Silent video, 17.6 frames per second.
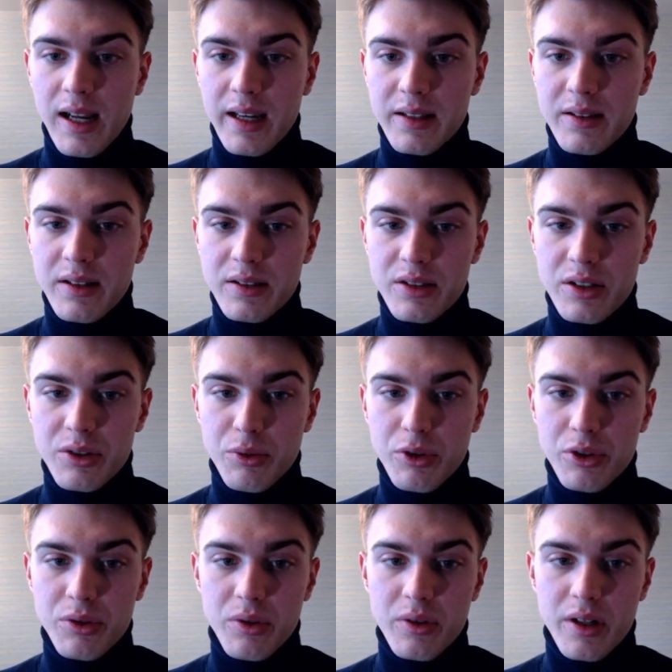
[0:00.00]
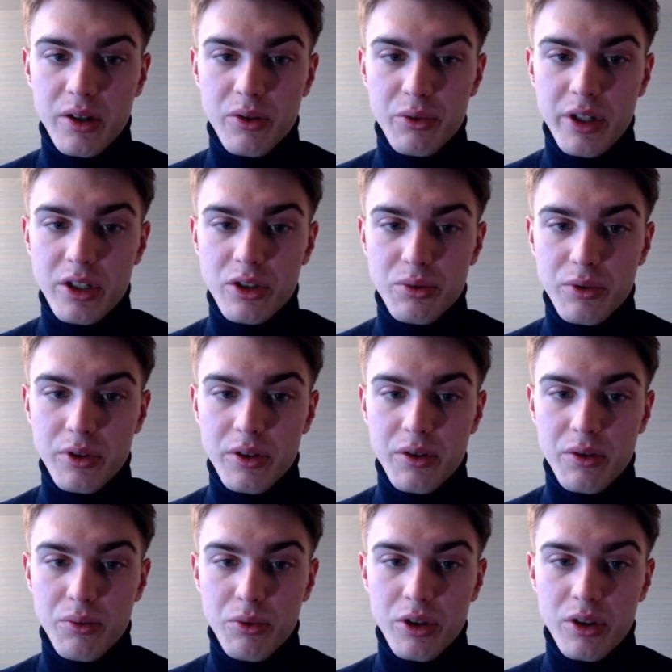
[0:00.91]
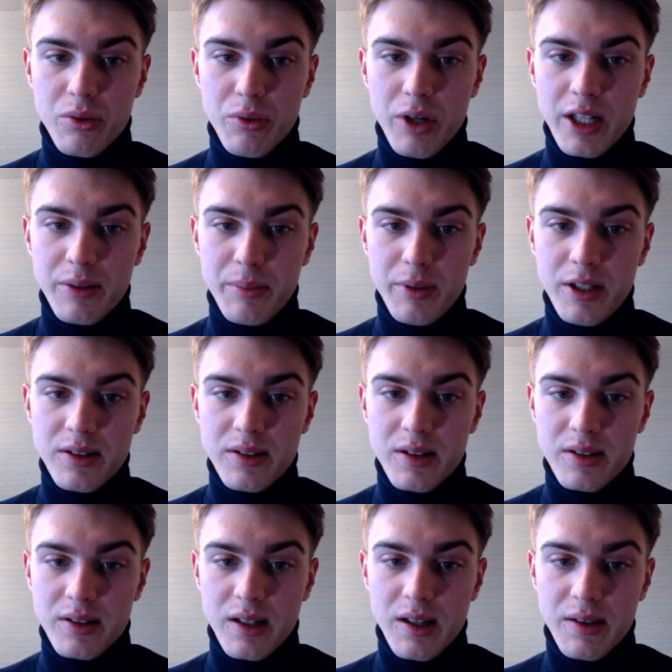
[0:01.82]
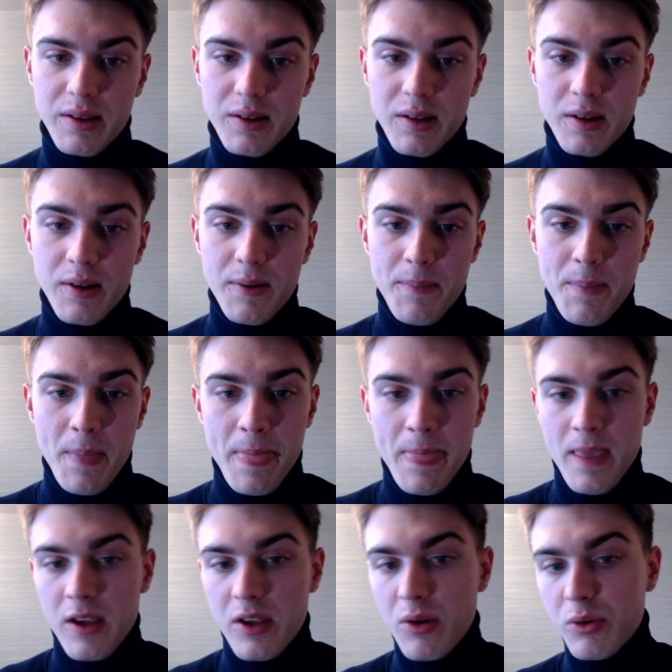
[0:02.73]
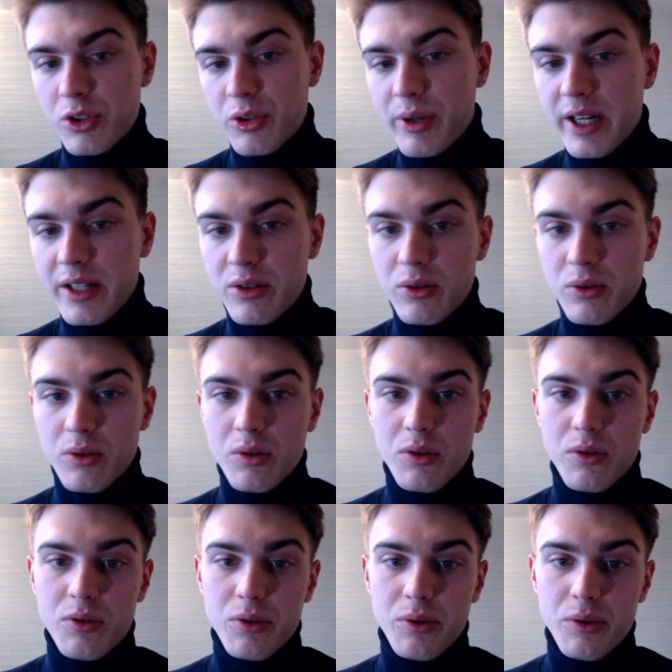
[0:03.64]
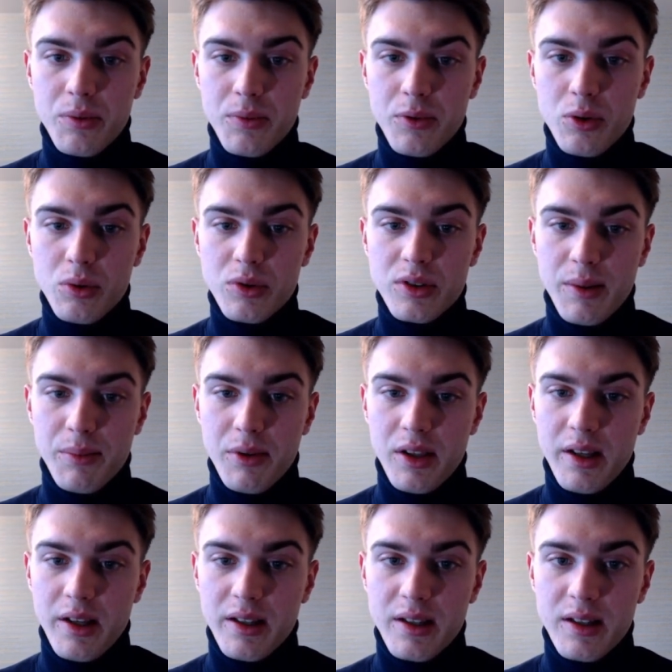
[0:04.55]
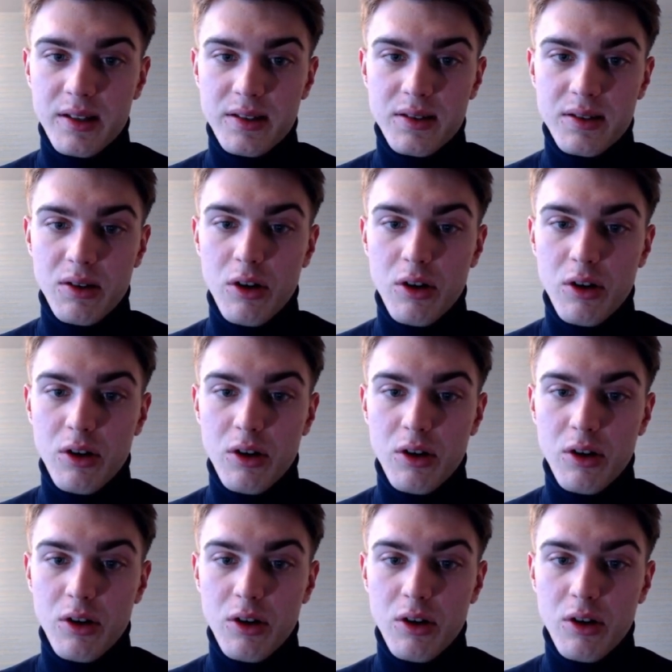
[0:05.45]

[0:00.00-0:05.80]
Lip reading: this is what you can reach with the white pieces, and you will try to do something like this.